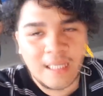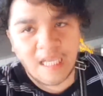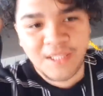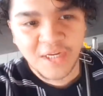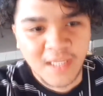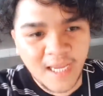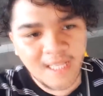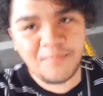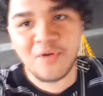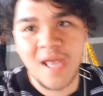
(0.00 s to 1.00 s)
Another
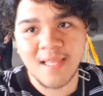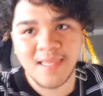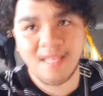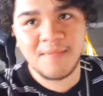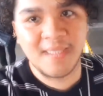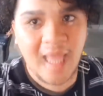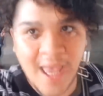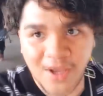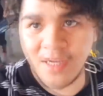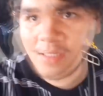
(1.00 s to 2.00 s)
day na puyat na naman tayo.